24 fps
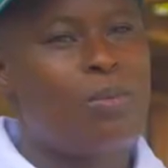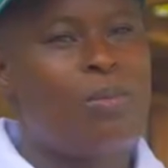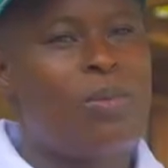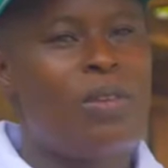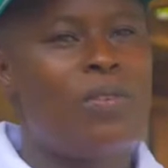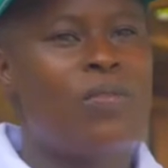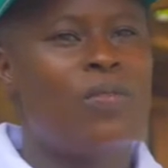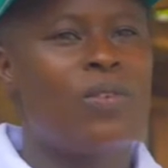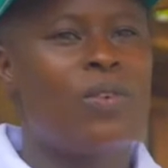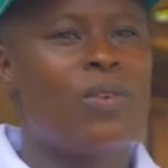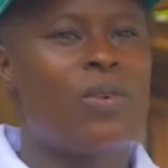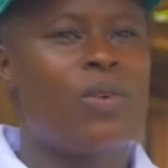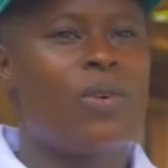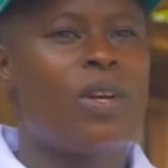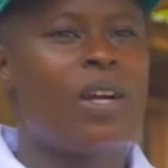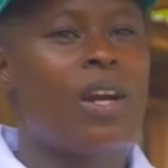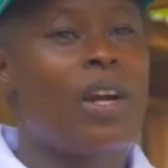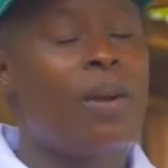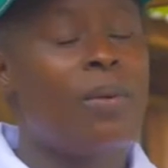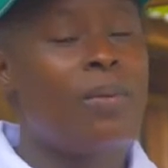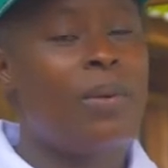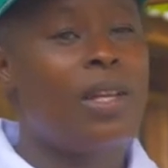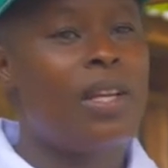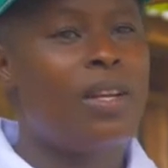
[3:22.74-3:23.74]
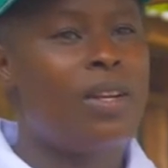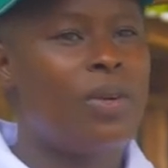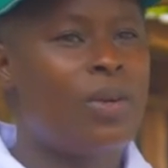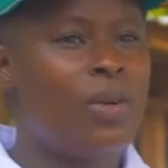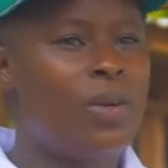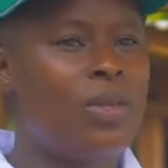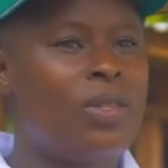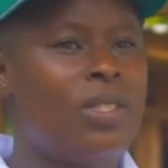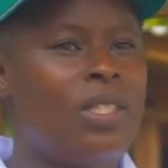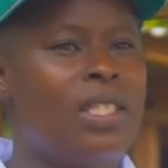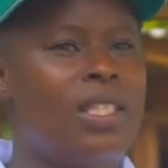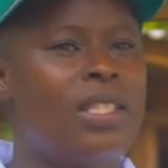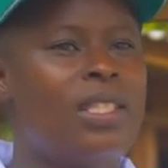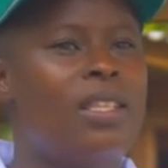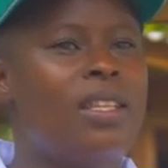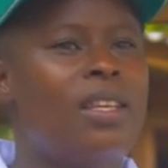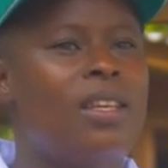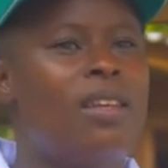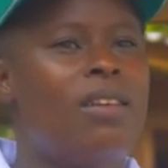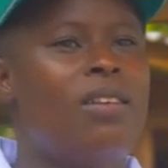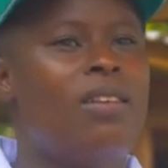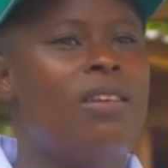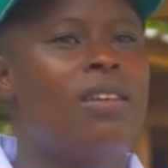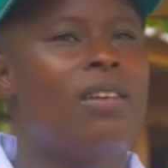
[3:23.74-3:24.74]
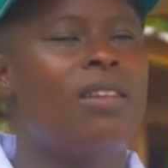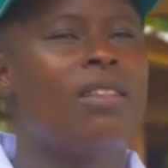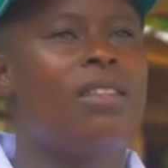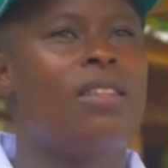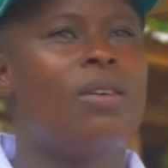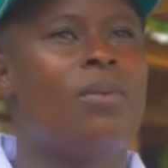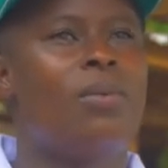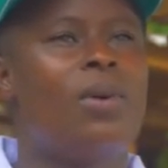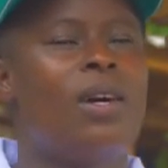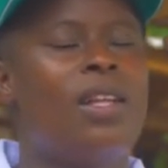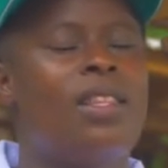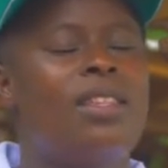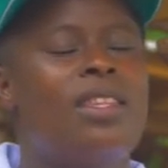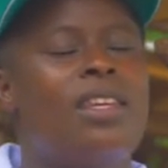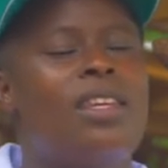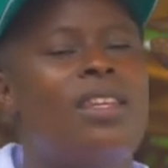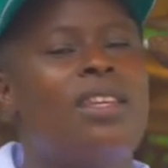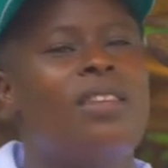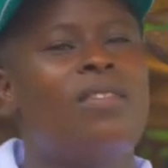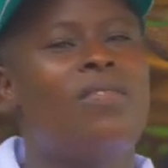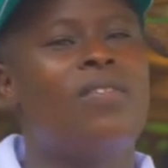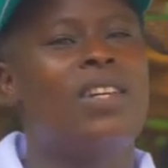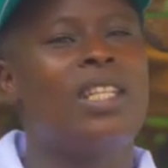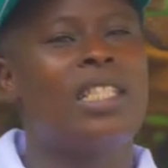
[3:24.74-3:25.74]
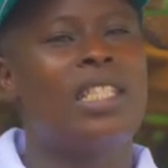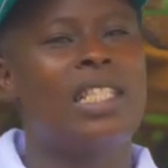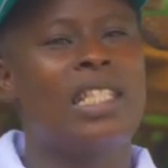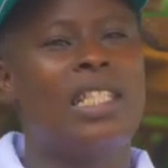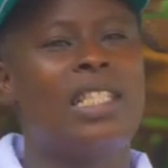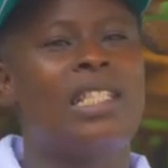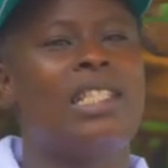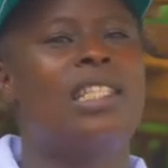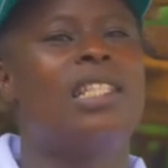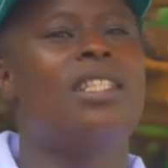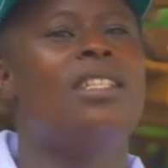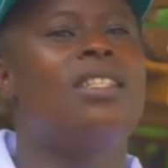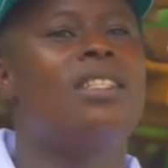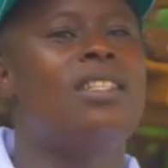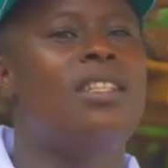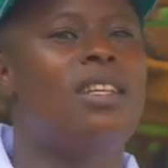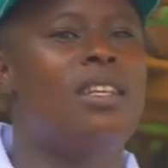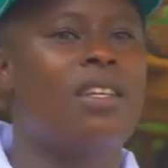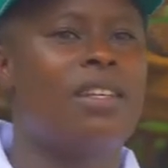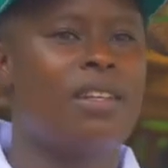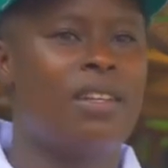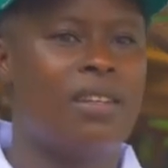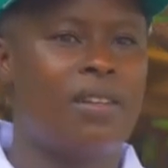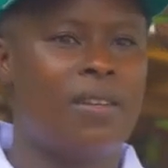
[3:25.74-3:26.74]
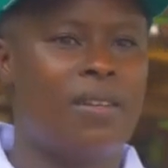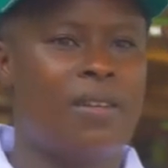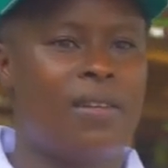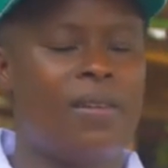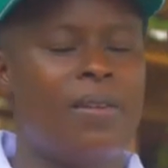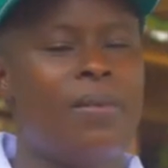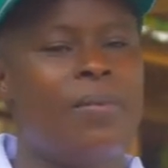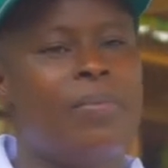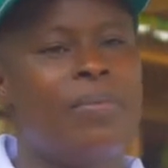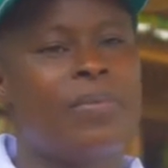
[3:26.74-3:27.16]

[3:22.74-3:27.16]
me for curry rooms. the one they facilitate uh,